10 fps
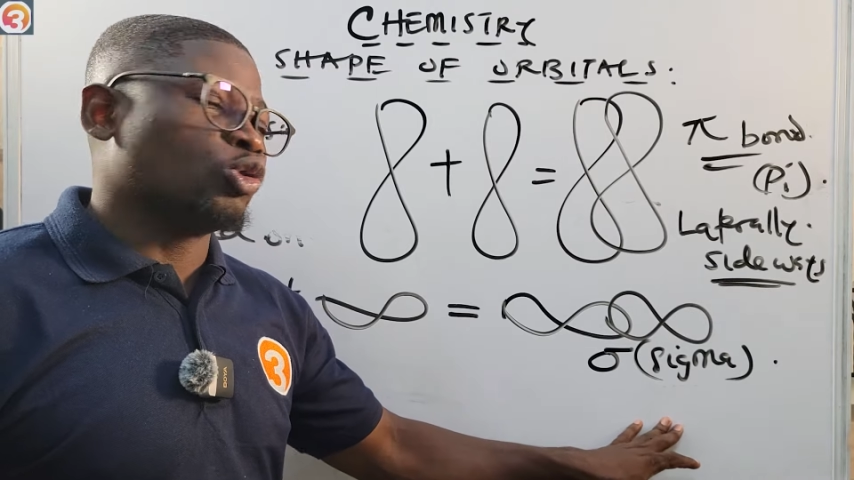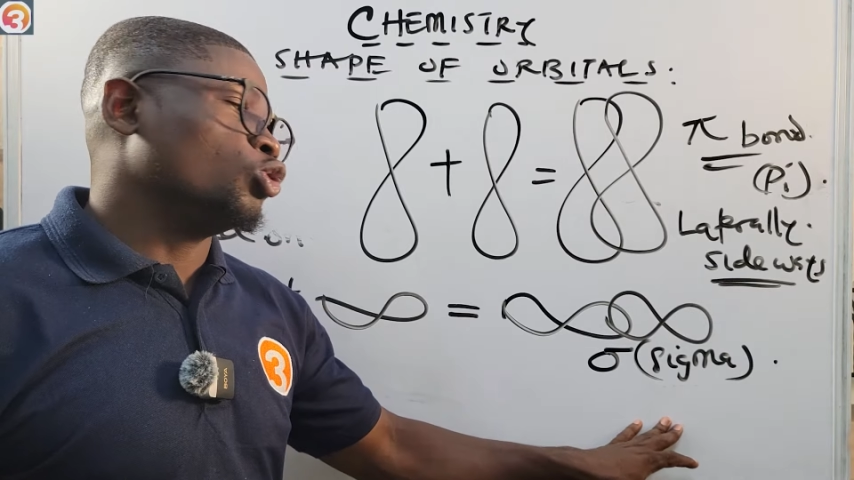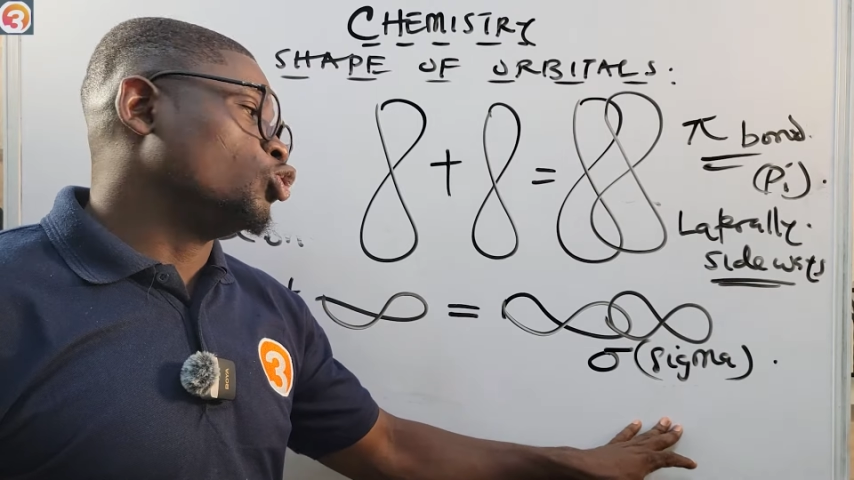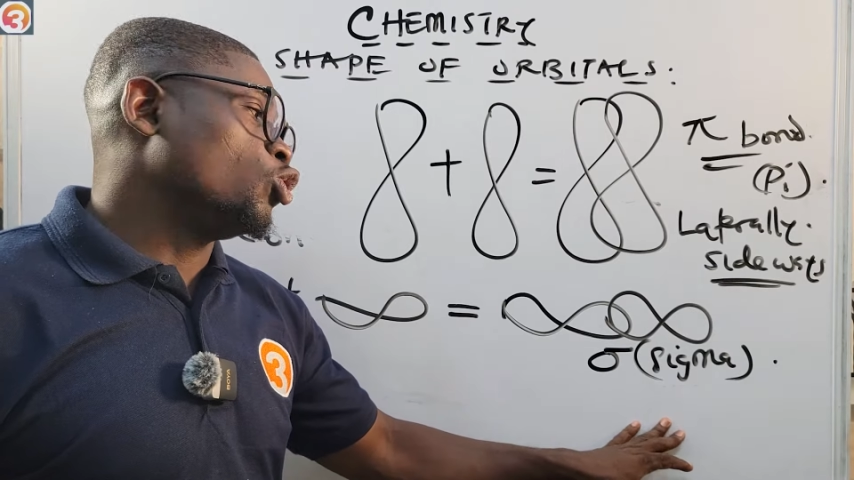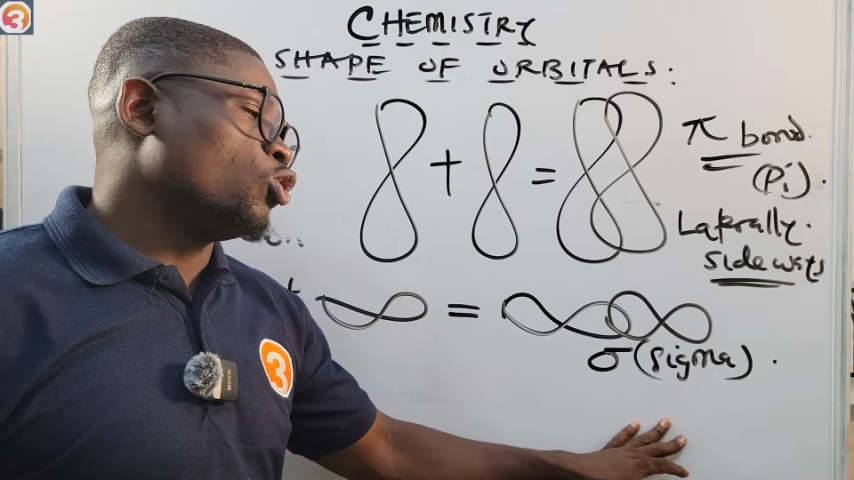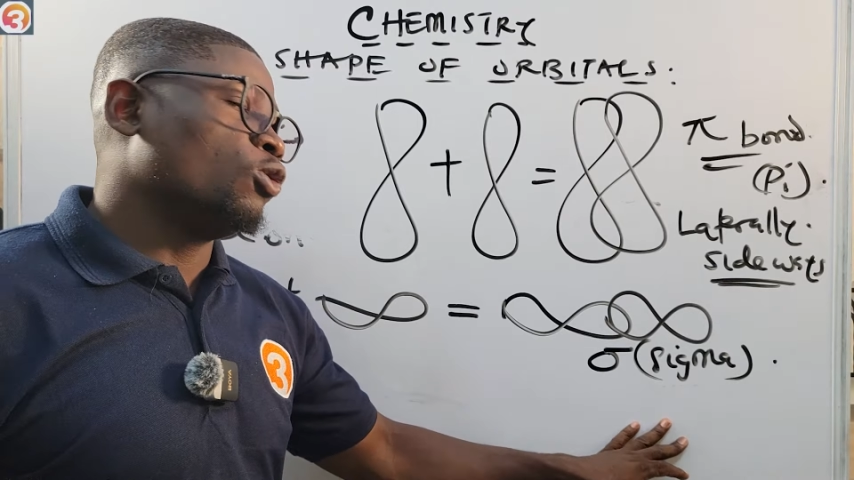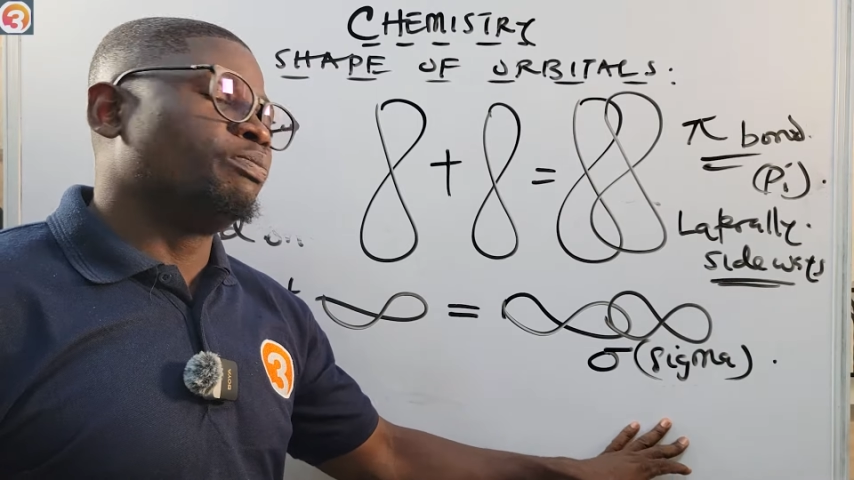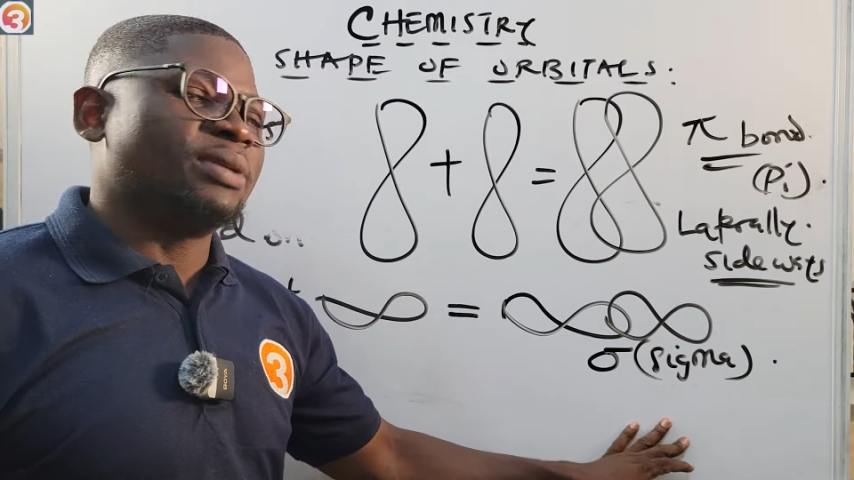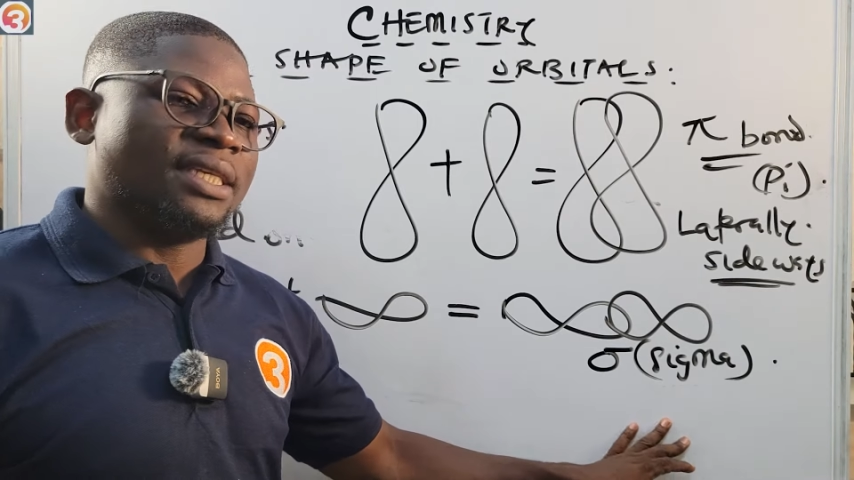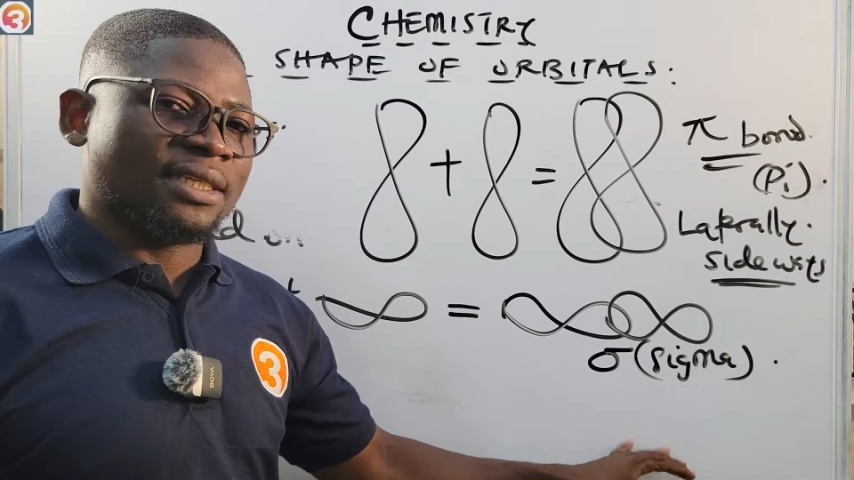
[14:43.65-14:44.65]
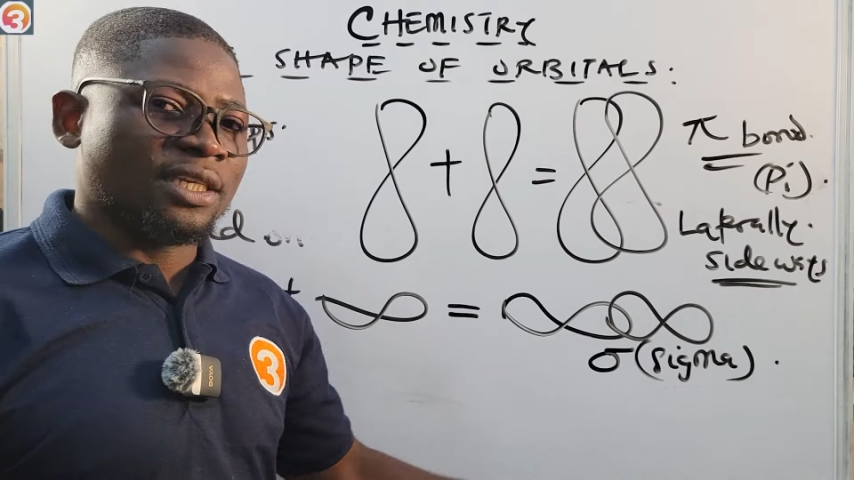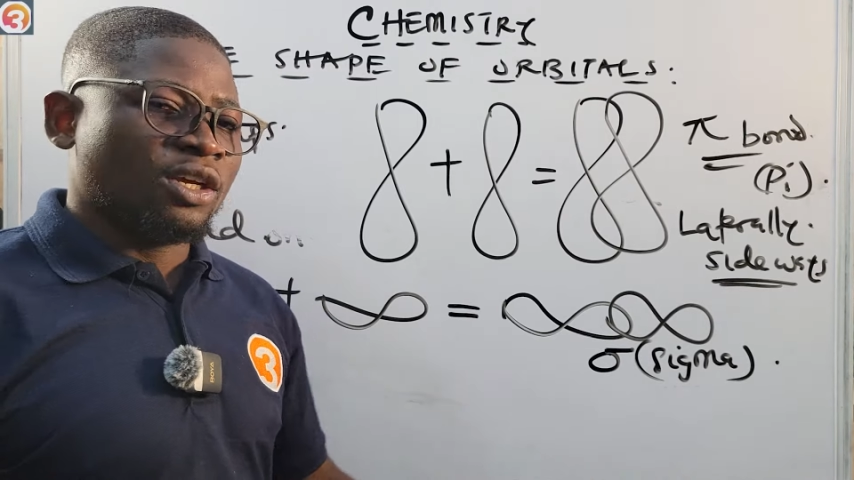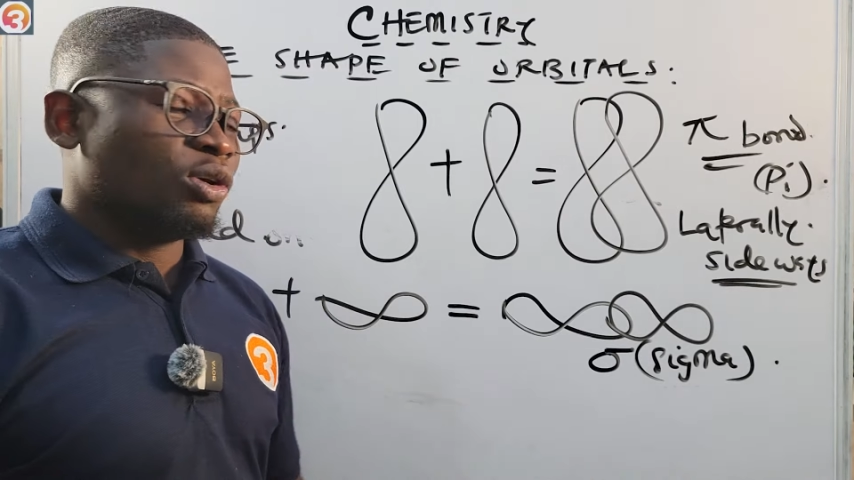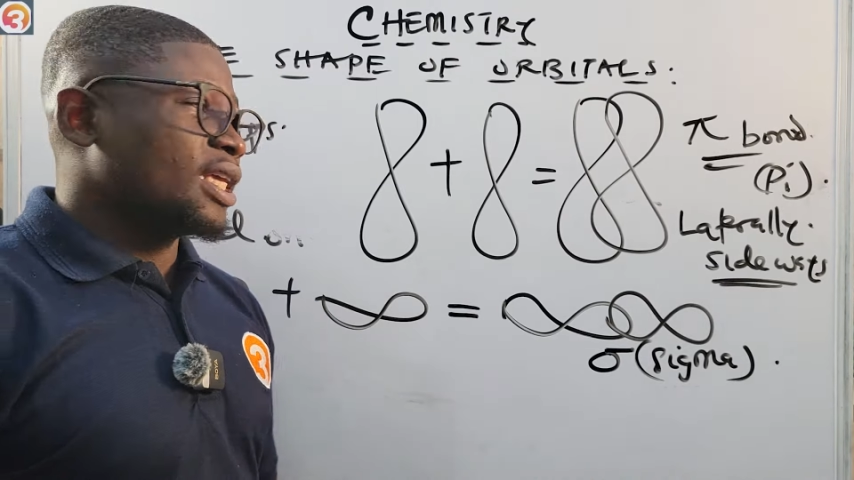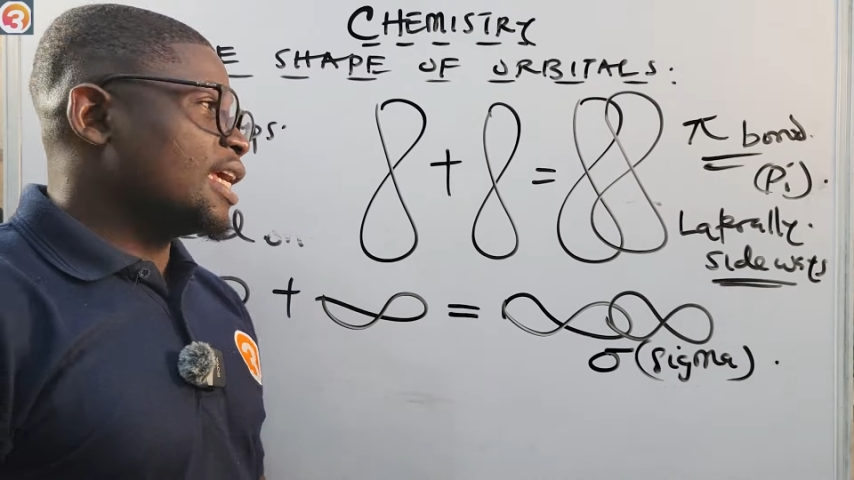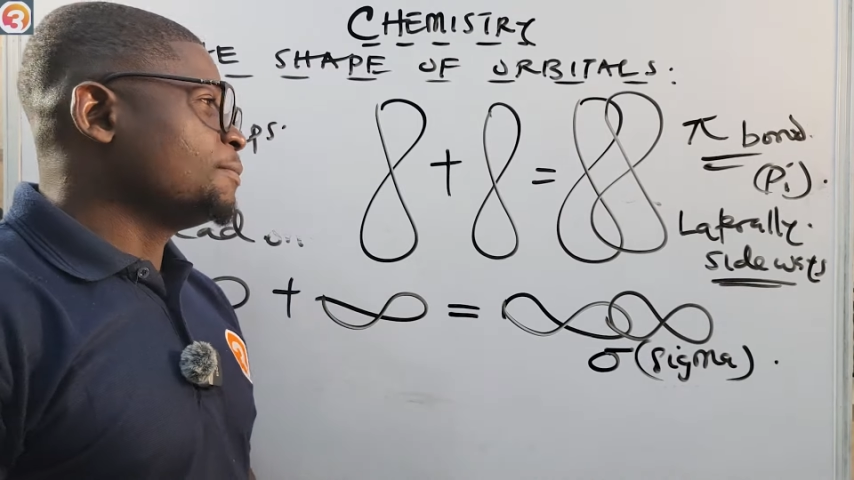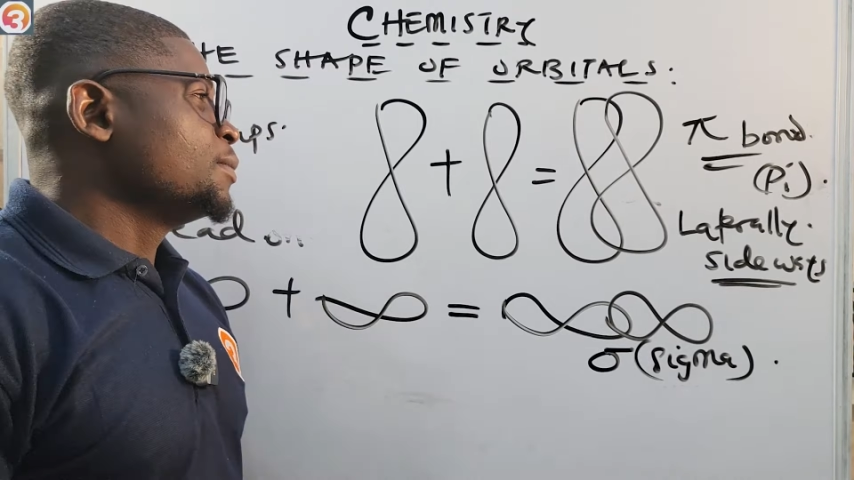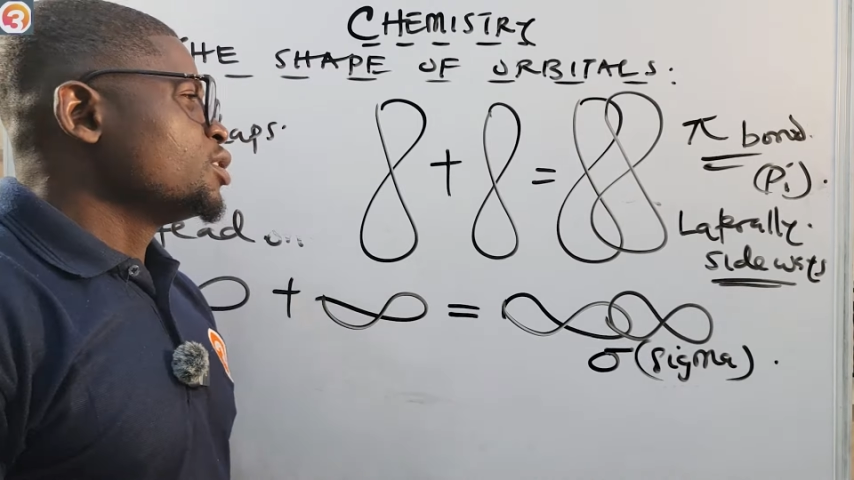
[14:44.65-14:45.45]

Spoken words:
To know peace. Okay,